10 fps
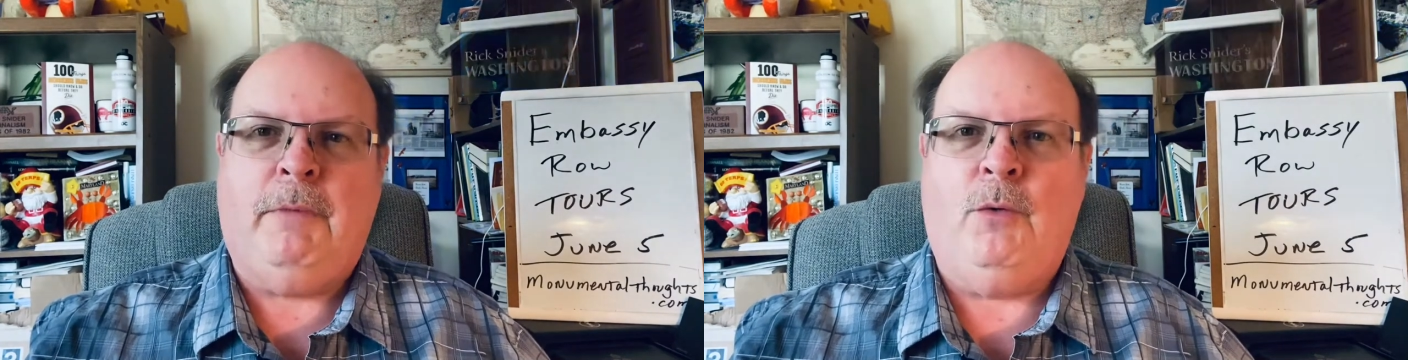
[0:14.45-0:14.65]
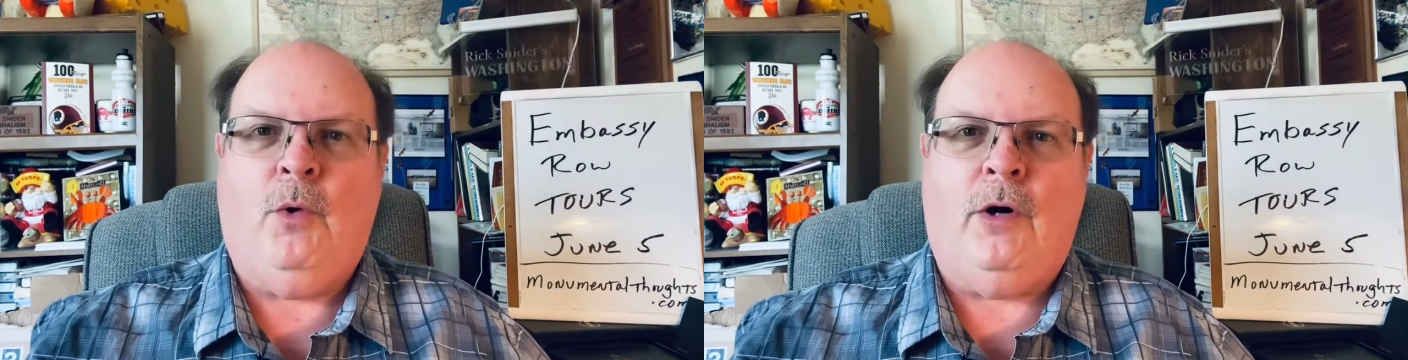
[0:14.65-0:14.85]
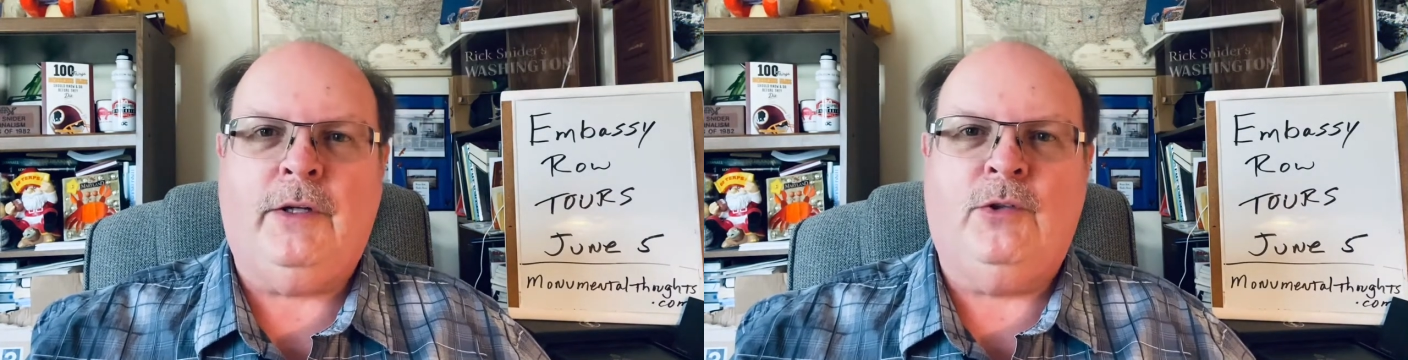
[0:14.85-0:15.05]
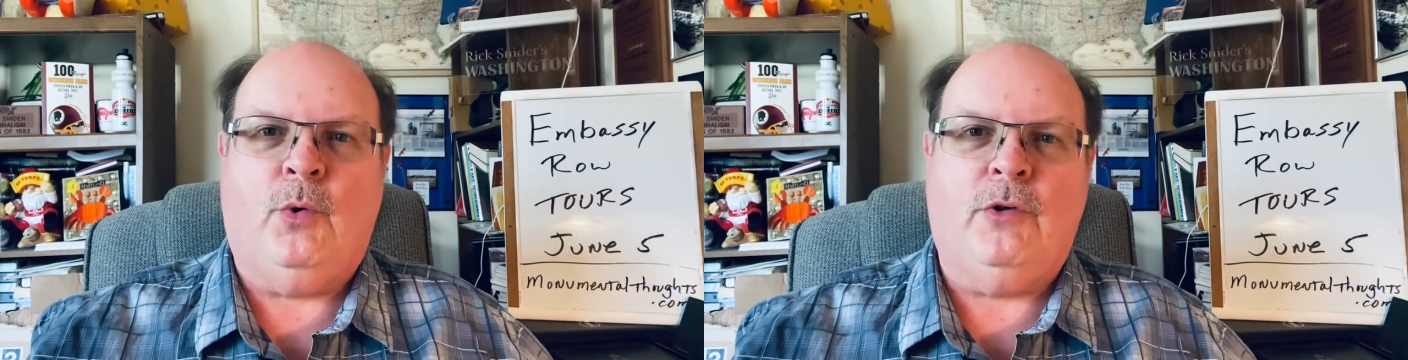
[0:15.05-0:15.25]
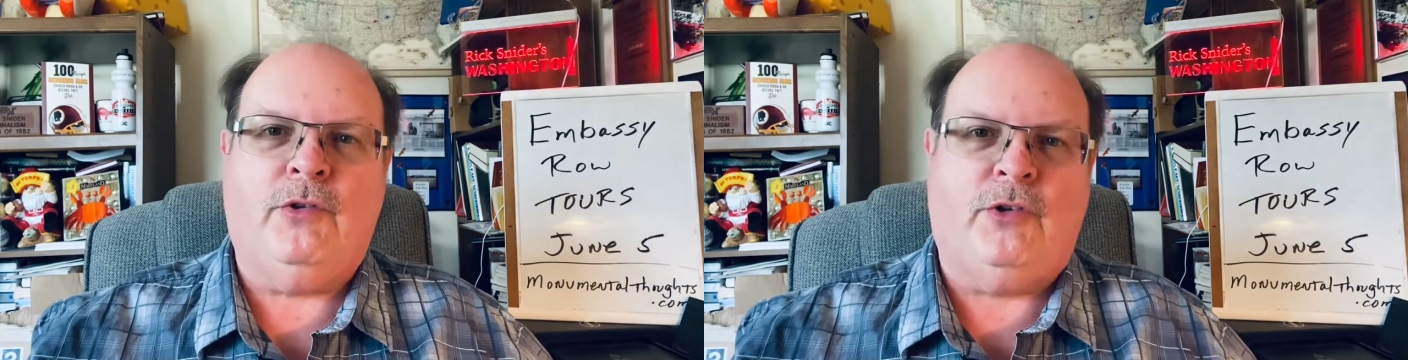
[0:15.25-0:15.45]
my walking
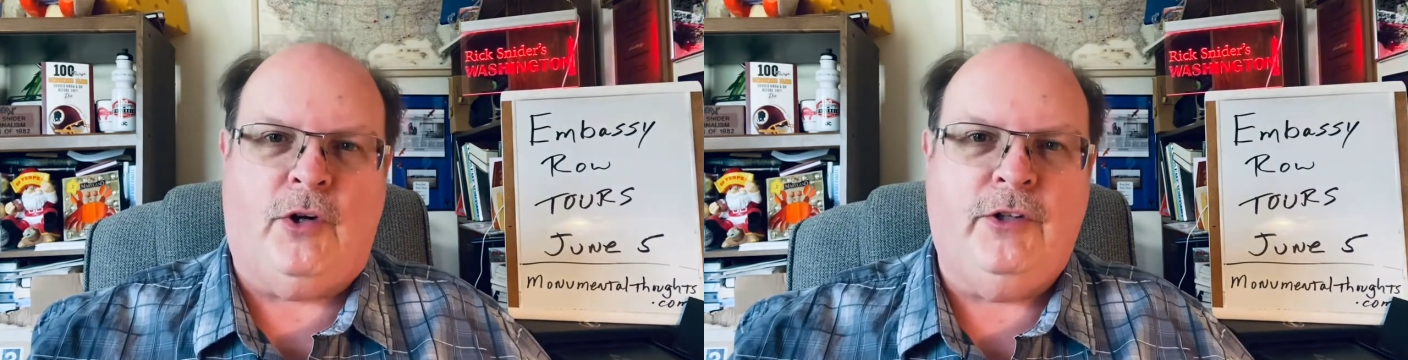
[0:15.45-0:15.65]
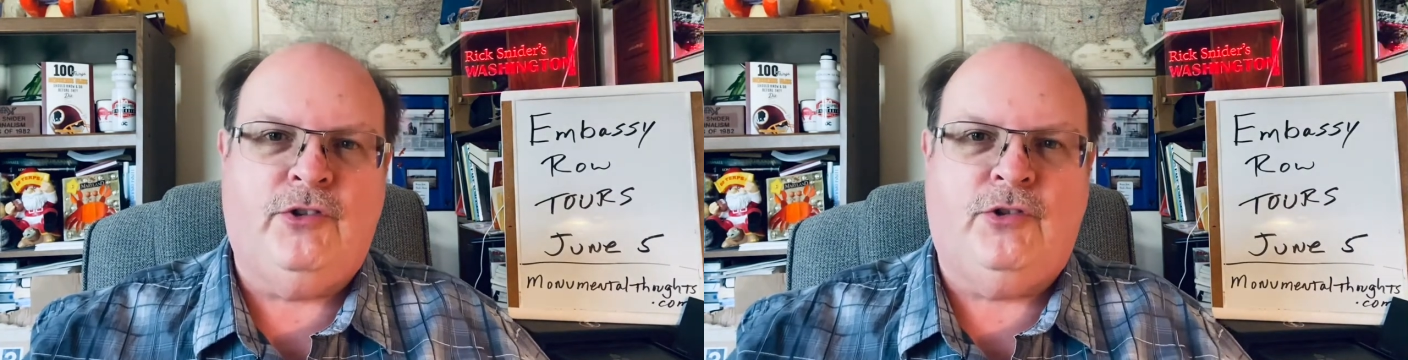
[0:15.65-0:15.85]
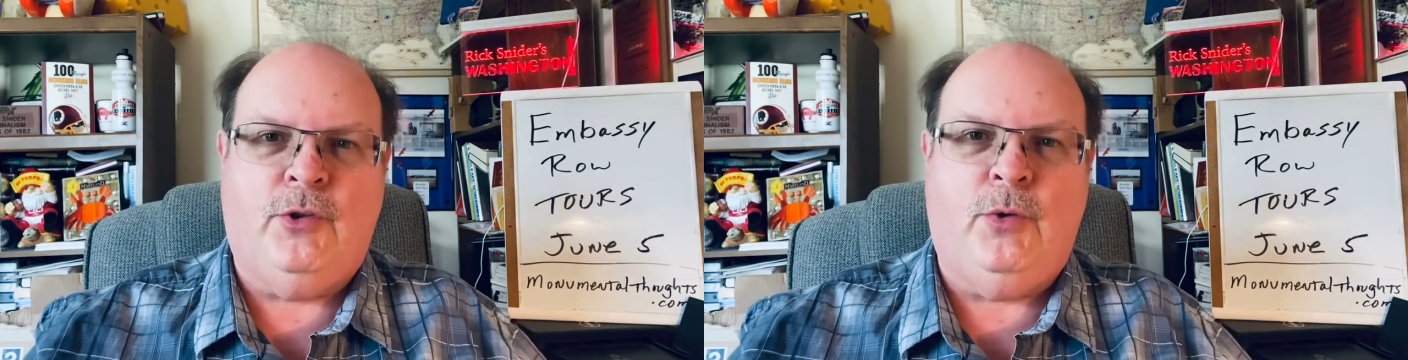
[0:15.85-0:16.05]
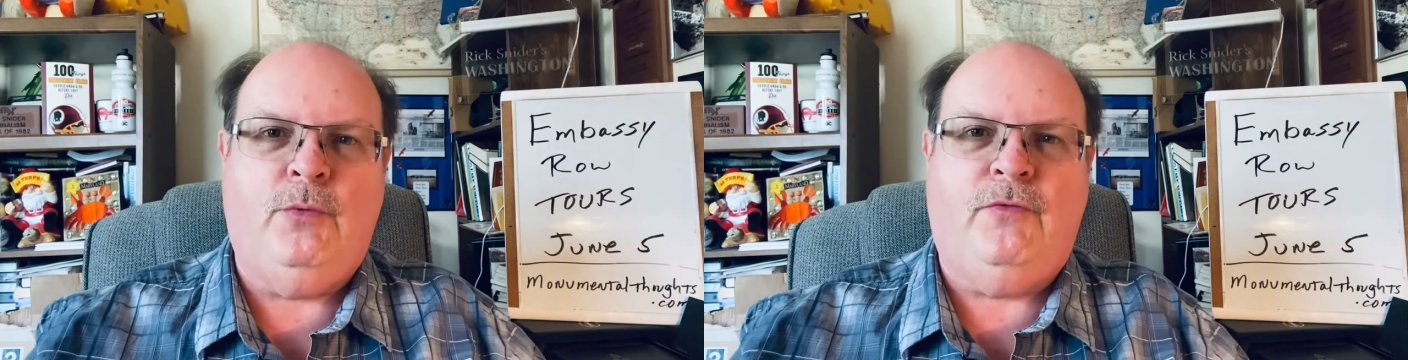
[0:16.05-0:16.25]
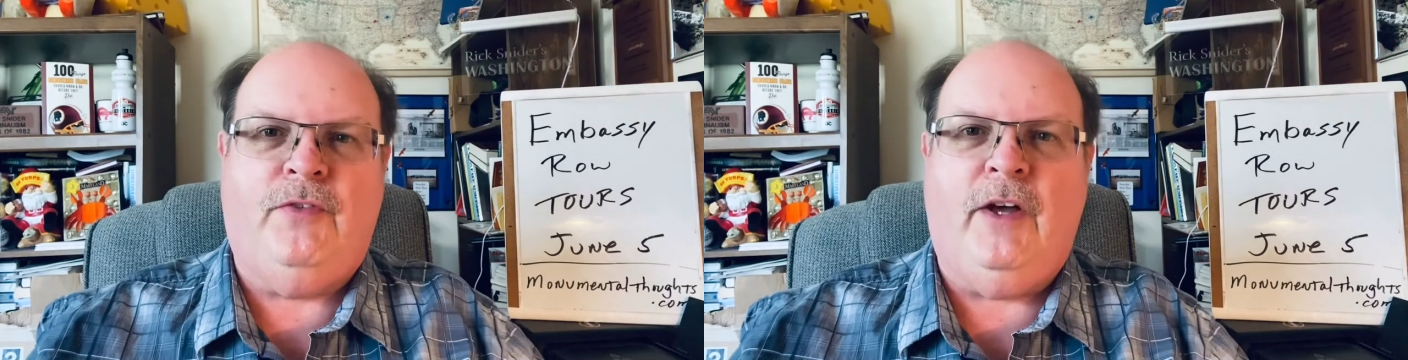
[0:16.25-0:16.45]
tour starting
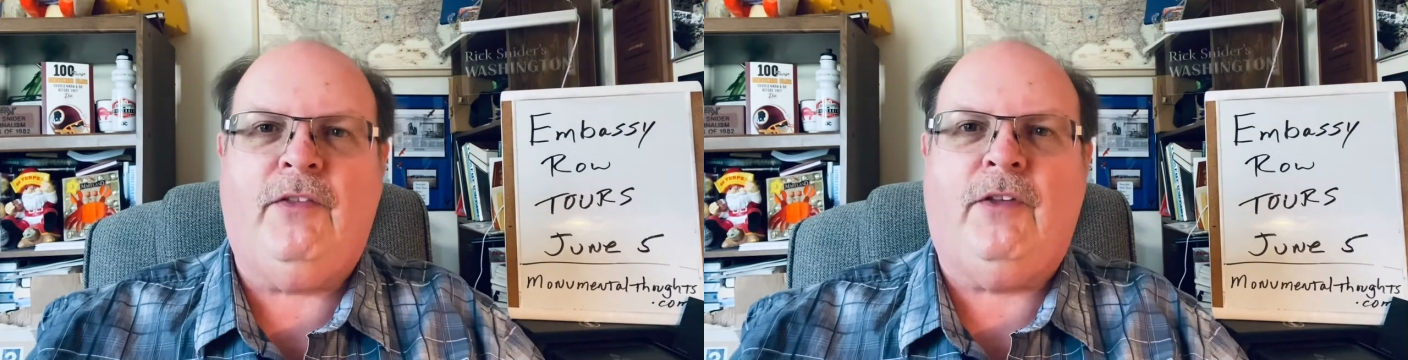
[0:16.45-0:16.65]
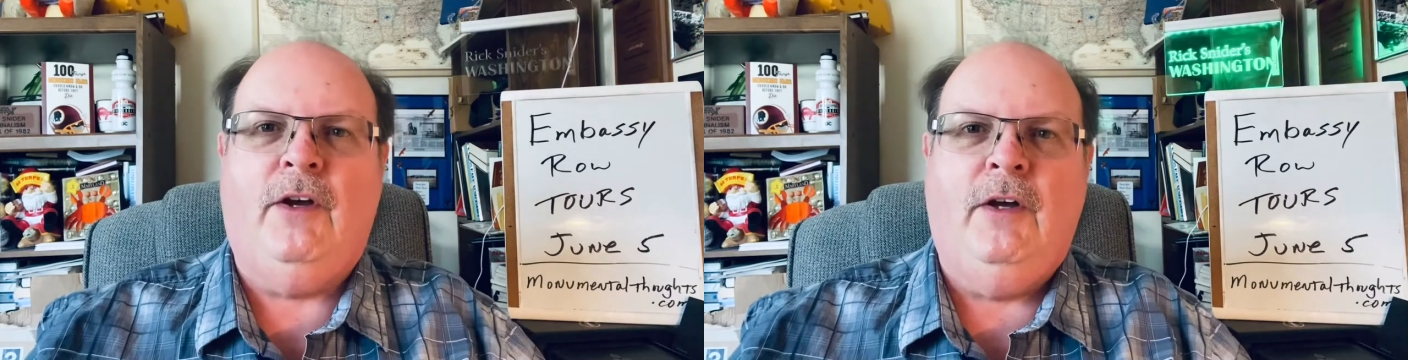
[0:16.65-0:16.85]
June 5th.